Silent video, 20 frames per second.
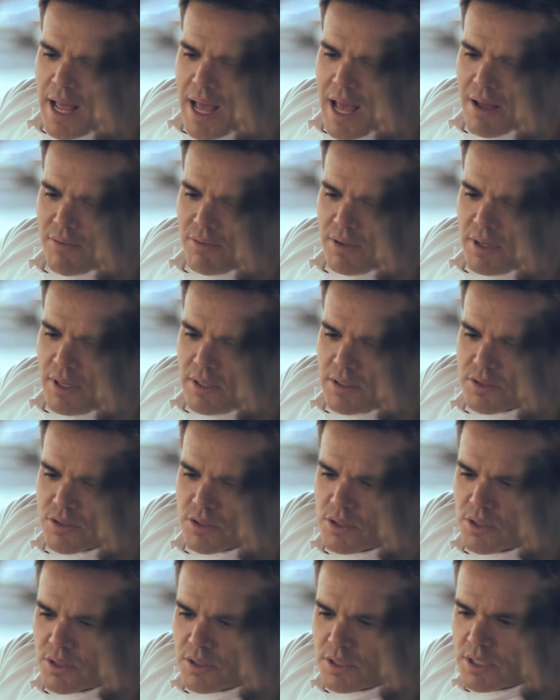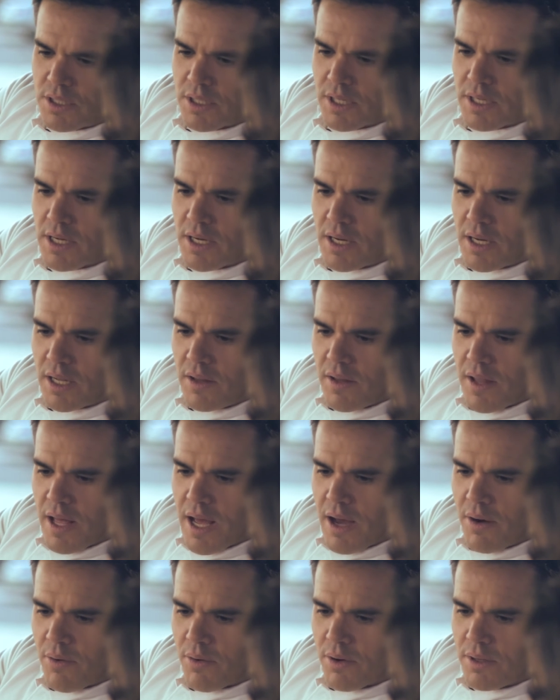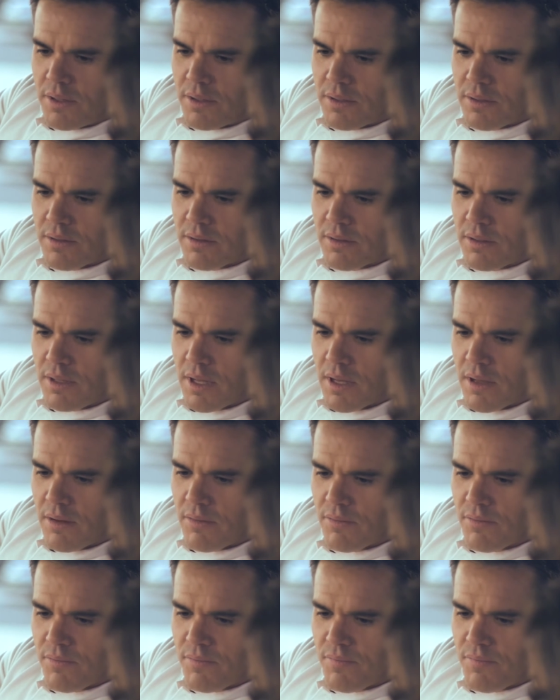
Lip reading: Navi. So go ahead and click on that one. Yeah.